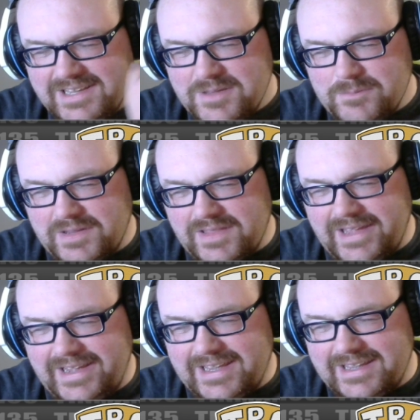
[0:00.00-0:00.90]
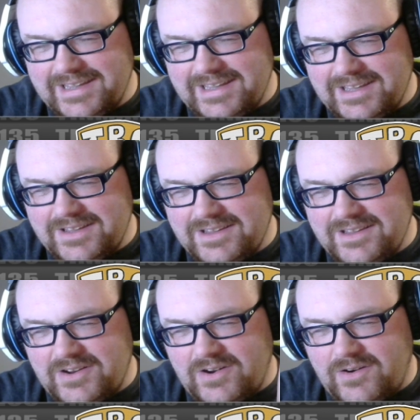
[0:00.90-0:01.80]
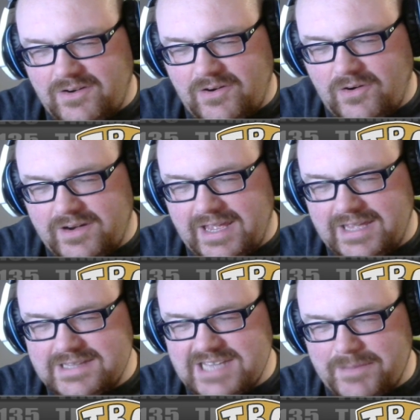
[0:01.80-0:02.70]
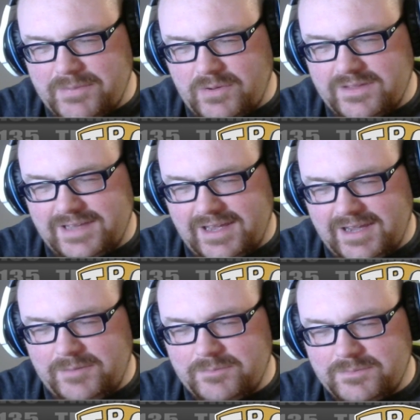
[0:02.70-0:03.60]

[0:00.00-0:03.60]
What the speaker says: but like hurricanes happen all the time.